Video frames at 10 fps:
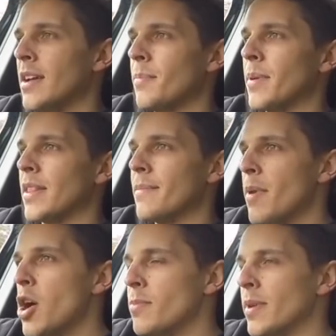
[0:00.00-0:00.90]
but at the
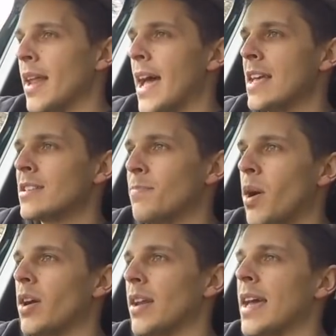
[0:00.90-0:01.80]
moment, as
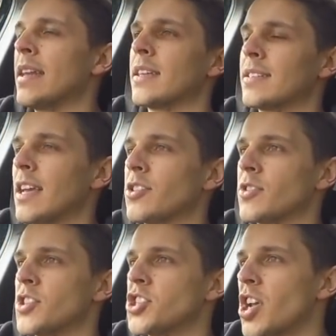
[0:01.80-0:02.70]
Park Lane etc
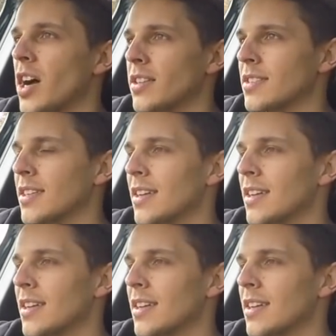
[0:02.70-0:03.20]
is shut,